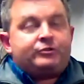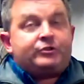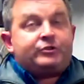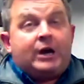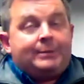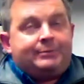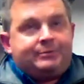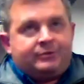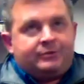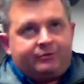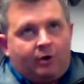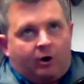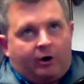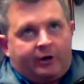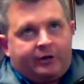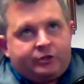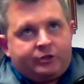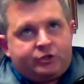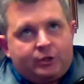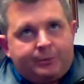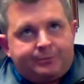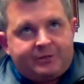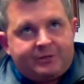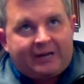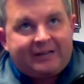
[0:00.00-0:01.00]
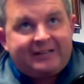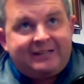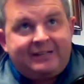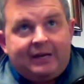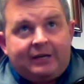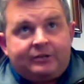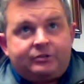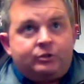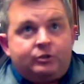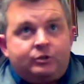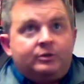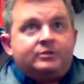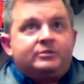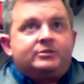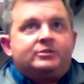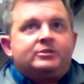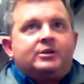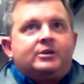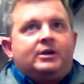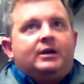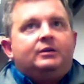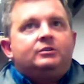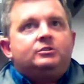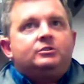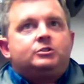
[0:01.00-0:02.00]
different types of guardianships, I guess you could
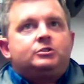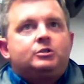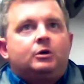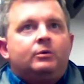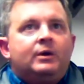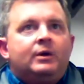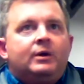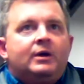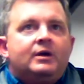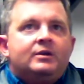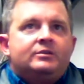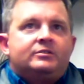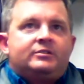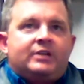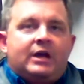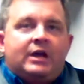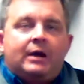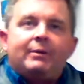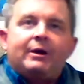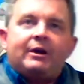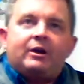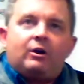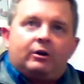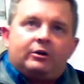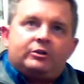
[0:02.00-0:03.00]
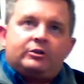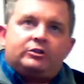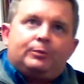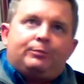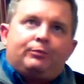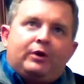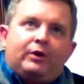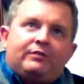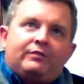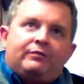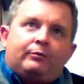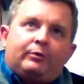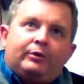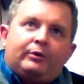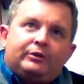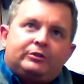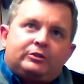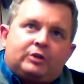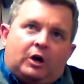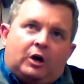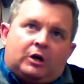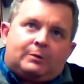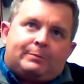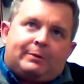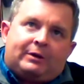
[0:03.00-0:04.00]
say. So standby guardianship, we haven't
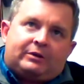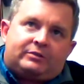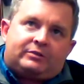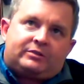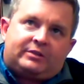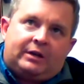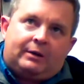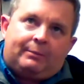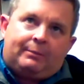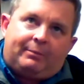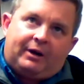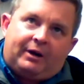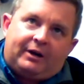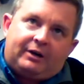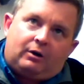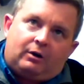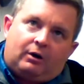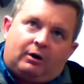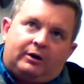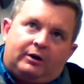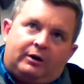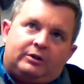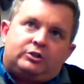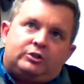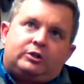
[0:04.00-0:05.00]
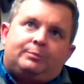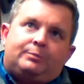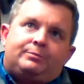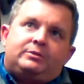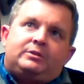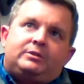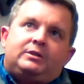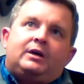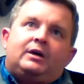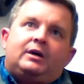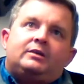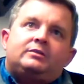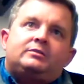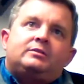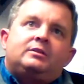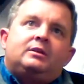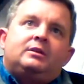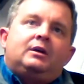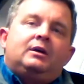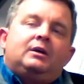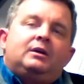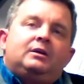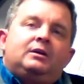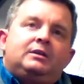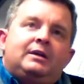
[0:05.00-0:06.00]
really talked about standby guardianships yet.